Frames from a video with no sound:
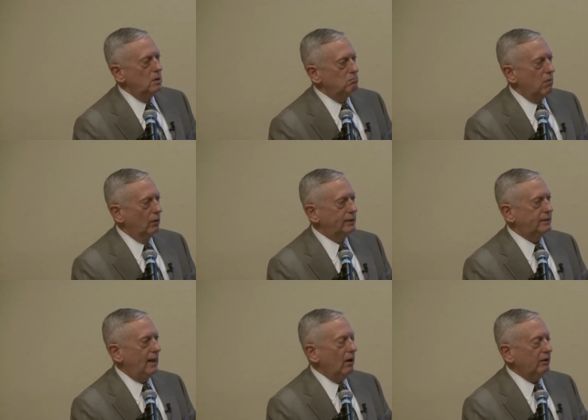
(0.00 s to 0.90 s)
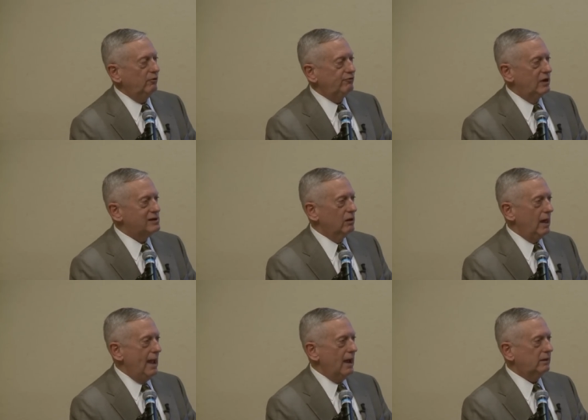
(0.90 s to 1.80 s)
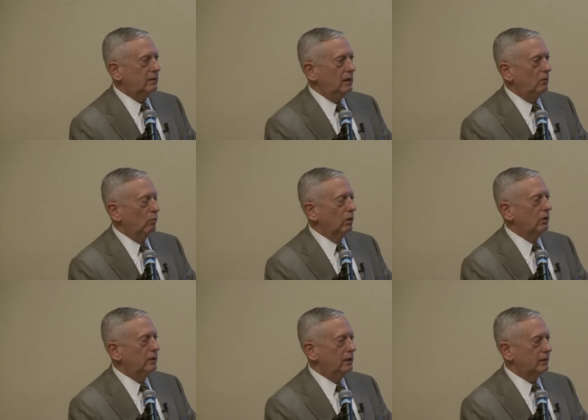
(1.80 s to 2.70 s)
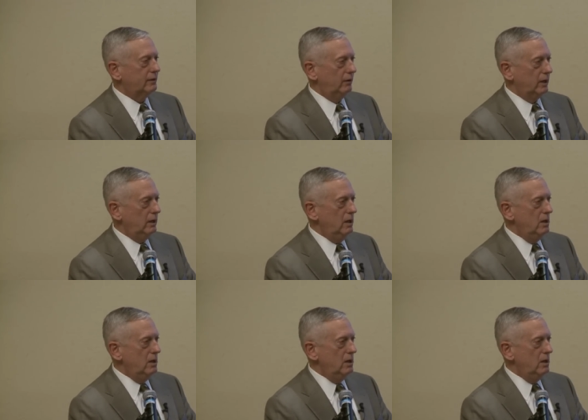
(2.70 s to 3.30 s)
most sacrificial act in world history